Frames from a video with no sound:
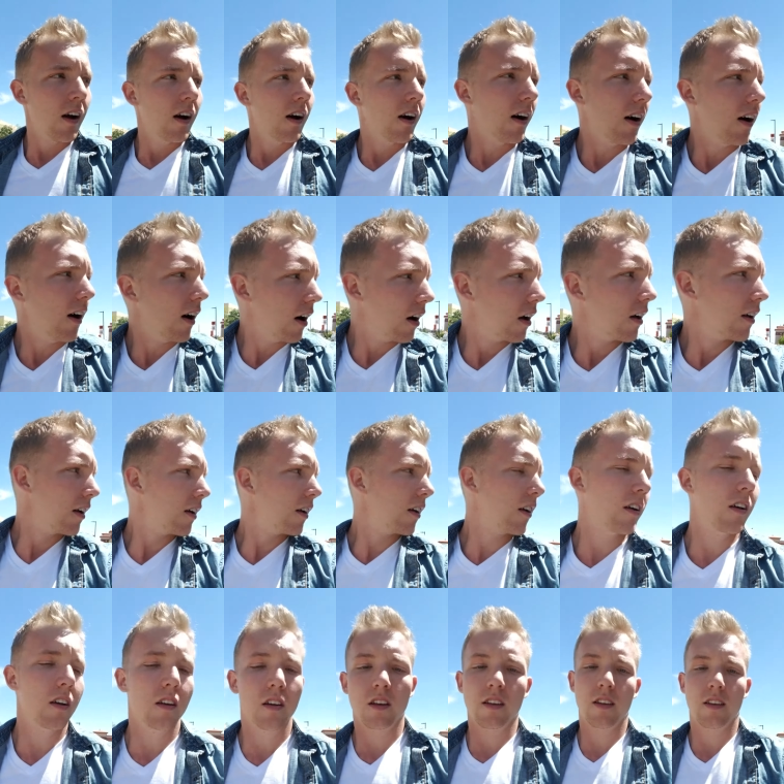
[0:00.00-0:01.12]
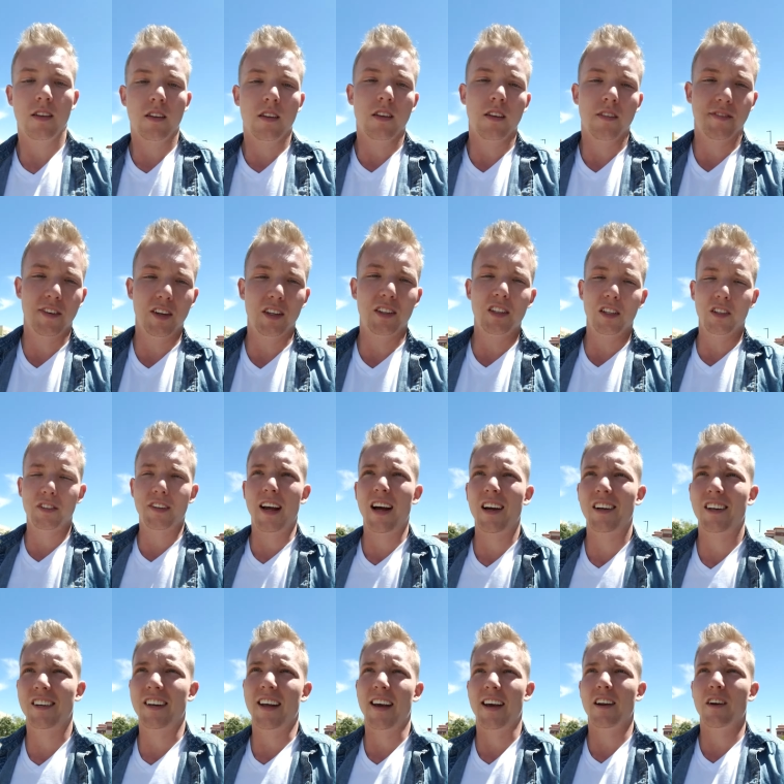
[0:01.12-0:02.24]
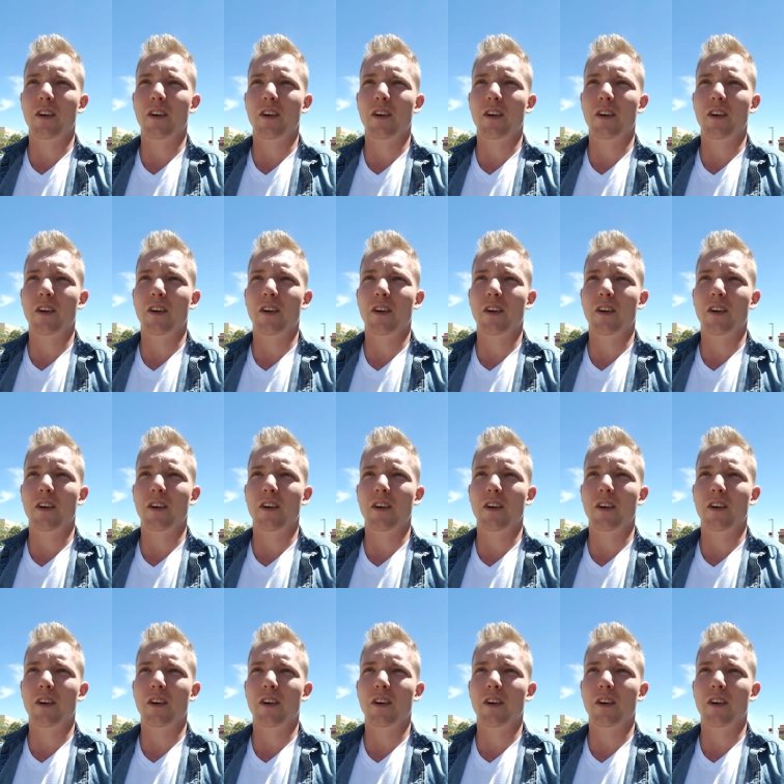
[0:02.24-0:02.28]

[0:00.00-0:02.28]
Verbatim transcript: Uh, feeling a little down today.